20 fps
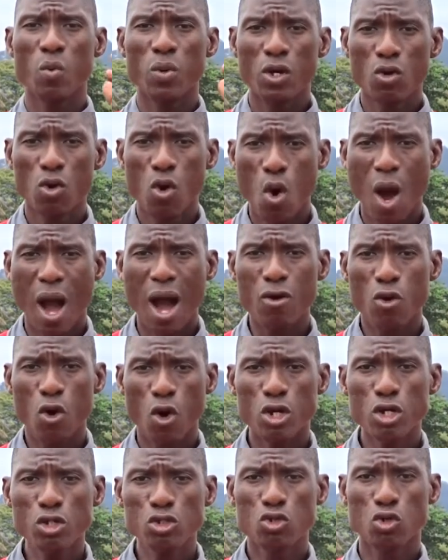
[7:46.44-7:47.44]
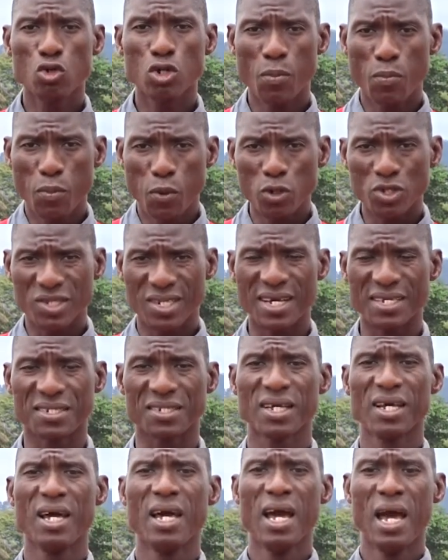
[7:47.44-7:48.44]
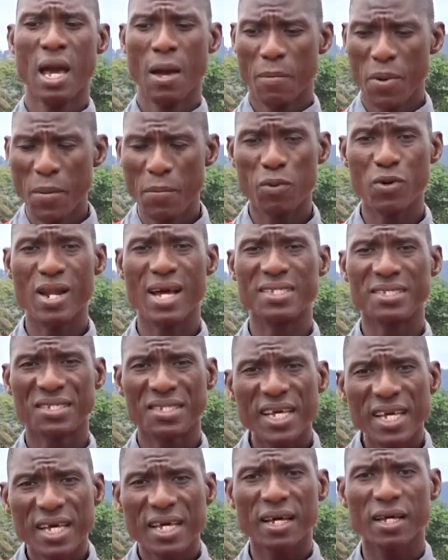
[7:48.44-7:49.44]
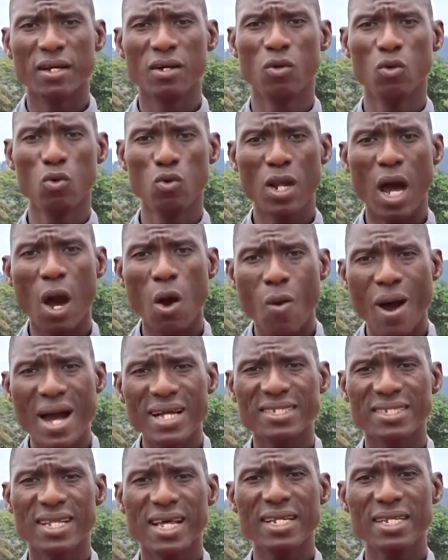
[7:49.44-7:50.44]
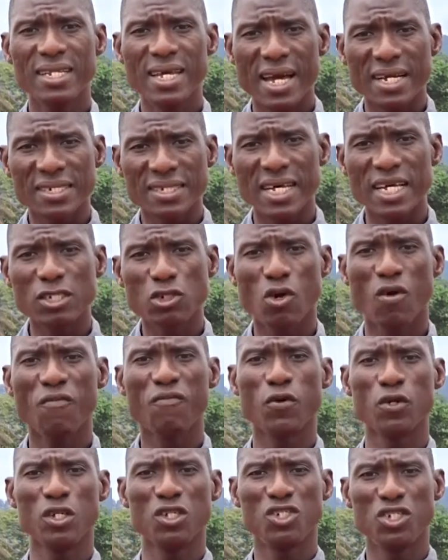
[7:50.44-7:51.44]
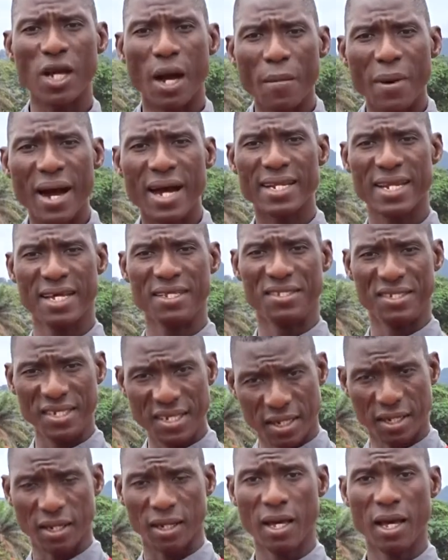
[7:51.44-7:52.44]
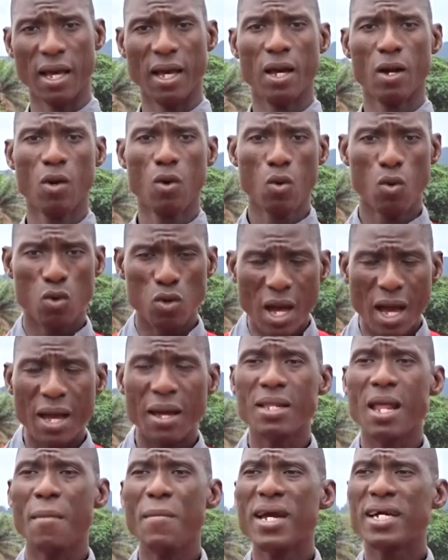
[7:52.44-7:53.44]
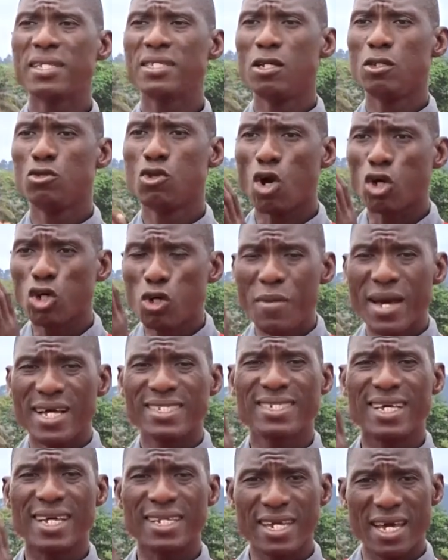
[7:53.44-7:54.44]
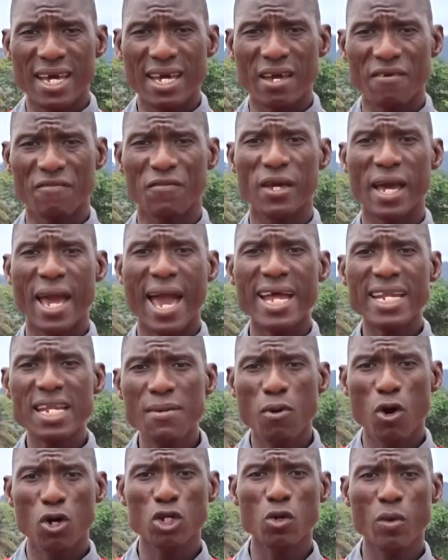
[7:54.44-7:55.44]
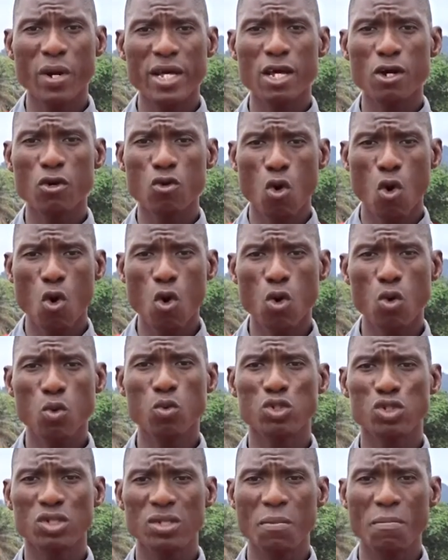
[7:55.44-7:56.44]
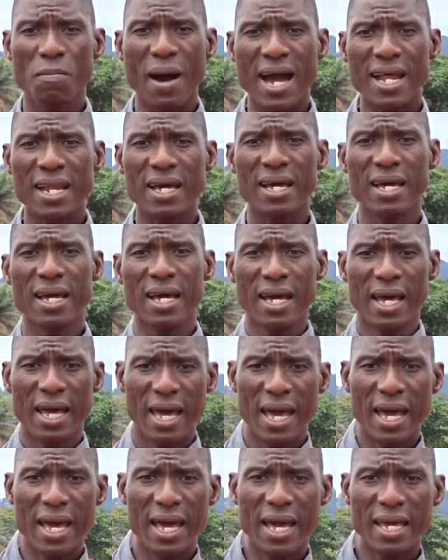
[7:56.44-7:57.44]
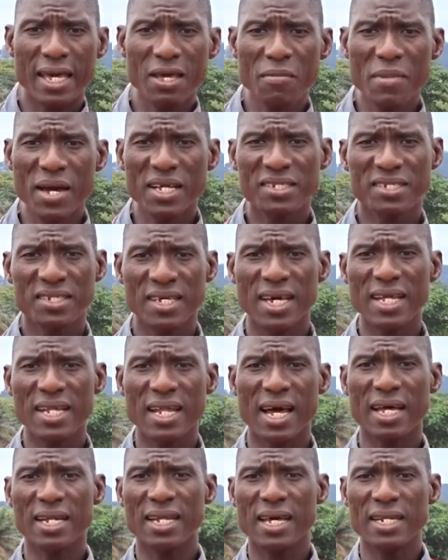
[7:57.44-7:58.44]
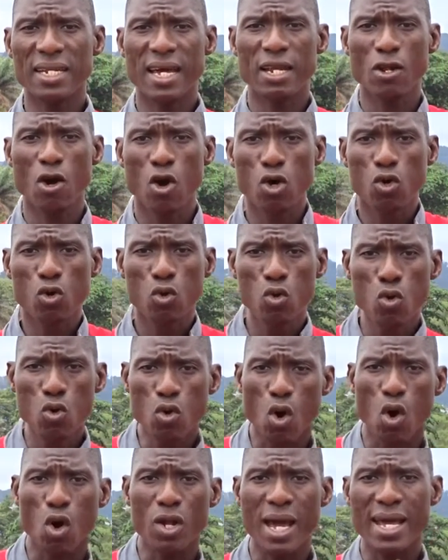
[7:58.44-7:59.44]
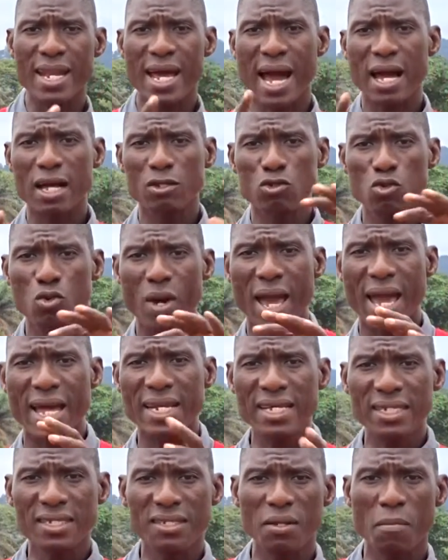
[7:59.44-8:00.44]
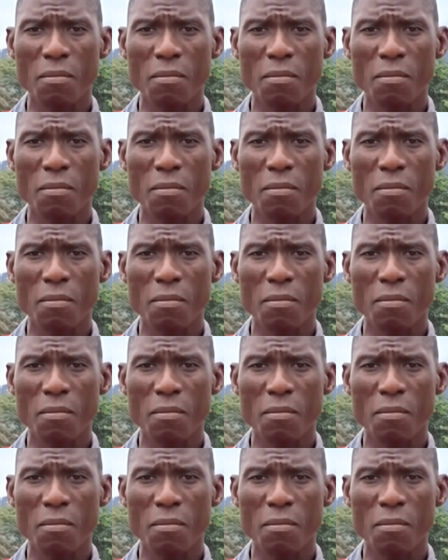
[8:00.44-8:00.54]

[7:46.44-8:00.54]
will go according to the process. People and tick would not want the extension for the chairman and tick. Would not make the documents and they if anybody where they go with the bad image saying they don't cook or rather do any